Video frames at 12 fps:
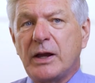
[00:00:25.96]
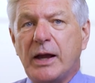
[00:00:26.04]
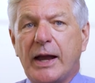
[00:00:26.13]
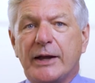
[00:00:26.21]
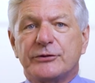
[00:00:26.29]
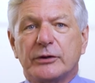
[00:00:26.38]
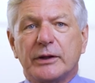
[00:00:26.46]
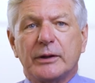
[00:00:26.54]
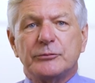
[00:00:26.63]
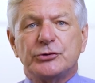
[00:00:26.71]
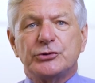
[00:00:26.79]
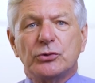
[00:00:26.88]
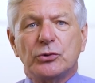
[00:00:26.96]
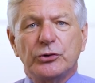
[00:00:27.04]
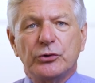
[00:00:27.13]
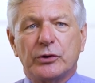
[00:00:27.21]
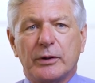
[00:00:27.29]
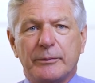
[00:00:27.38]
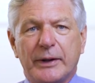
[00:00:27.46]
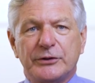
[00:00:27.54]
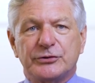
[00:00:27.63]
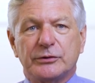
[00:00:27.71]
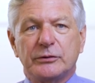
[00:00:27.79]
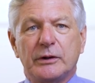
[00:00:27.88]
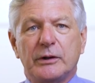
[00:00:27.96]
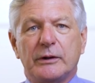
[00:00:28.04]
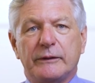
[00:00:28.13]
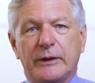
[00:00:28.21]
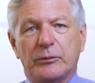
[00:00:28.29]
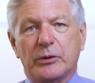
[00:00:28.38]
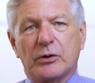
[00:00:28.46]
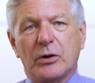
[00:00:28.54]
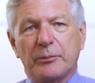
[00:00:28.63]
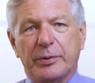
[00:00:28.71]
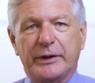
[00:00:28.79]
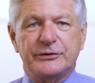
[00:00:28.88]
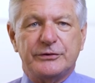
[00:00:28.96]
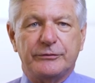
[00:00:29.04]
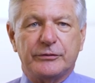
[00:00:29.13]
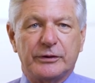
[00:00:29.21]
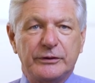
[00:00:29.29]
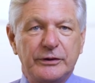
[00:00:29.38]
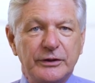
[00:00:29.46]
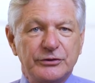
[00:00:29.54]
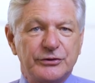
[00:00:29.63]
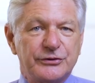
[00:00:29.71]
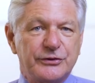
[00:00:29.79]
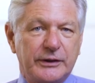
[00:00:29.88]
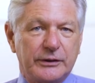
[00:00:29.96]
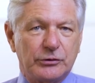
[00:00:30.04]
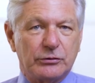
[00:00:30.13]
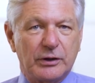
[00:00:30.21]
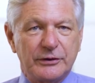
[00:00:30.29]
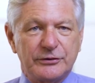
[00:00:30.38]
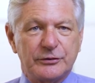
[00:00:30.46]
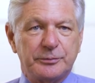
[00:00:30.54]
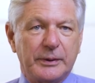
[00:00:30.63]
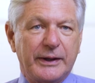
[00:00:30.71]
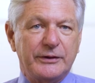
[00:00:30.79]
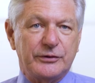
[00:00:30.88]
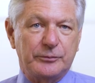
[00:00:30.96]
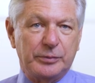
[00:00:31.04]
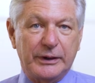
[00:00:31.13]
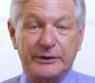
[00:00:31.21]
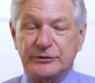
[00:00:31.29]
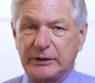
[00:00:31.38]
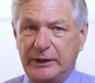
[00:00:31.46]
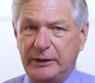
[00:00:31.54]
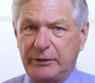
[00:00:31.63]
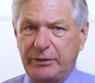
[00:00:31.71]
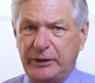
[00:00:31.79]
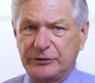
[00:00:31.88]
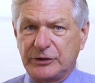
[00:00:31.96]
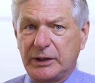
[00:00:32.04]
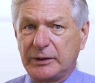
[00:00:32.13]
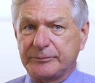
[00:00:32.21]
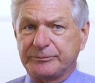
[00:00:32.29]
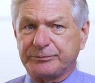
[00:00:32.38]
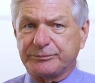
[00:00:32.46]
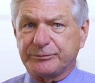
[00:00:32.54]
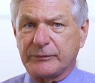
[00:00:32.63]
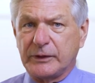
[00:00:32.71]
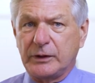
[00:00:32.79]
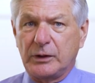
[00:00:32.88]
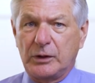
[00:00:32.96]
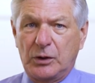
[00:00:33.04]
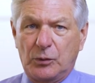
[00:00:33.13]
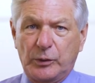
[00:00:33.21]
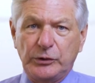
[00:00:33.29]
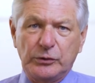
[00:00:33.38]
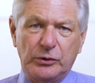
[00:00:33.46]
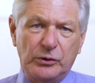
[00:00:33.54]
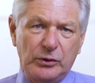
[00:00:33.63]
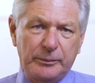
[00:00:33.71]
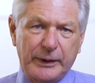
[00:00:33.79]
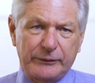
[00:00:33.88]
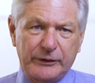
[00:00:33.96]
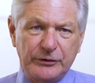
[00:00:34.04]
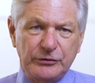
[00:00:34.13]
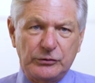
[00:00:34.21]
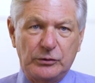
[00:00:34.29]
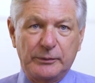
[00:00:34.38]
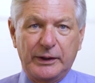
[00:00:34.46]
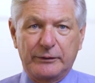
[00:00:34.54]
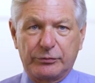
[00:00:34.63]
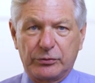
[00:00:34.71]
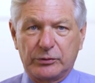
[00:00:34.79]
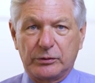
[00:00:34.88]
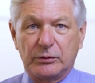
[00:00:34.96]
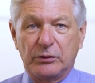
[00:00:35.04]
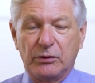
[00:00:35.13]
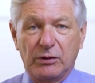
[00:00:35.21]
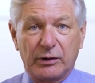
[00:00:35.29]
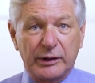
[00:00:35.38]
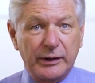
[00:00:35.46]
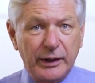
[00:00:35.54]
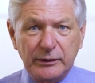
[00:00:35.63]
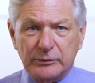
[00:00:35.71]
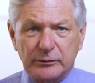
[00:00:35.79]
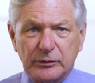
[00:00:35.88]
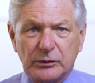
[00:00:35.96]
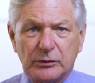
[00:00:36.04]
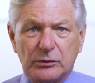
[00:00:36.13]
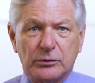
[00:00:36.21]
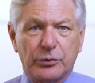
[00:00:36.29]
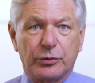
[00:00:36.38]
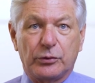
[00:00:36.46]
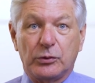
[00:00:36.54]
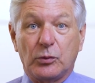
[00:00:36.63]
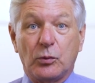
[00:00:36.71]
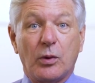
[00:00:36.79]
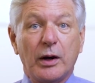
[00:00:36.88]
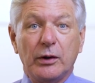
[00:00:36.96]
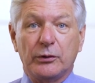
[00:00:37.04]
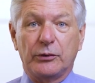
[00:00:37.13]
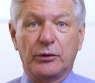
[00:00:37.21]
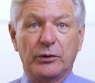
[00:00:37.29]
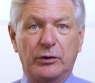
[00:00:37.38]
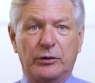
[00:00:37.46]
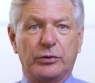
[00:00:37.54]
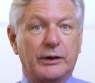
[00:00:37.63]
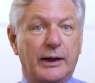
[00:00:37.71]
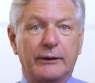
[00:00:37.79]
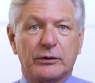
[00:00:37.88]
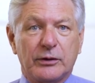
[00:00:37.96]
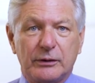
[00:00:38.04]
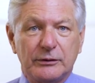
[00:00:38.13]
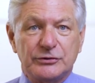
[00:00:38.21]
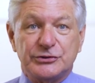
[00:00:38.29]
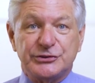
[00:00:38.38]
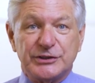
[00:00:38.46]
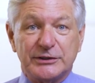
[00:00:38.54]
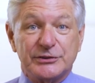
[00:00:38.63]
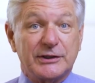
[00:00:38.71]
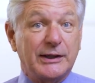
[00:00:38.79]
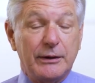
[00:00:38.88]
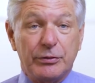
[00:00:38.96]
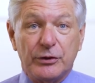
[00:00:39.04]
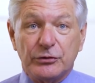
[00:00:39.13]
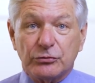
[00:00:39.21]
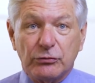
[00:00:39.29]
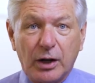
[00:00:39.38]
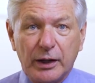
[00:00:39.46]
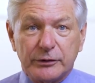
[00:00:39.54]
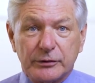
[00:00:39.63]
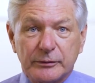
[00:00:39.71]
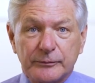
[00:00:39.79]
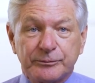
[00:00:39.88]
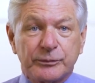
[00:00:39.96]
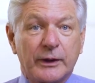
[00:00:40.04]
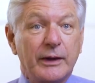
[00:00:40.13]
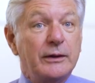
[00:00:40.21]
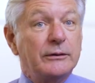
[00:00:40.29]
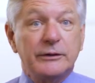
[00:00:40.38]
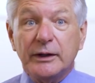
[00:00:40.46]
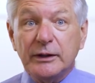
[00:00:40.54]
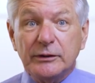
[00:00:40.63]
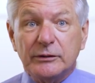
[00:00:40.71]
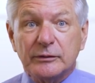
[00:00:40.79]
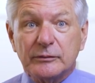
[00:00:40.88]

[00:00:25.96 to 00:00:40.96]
As I am sure you can imagine, there were comprehensive contingency and crisis plans in place ahead of the exam. When you heard about this, you may have thought, not again, or thought, why on earth can't the college just get this right? Indeed.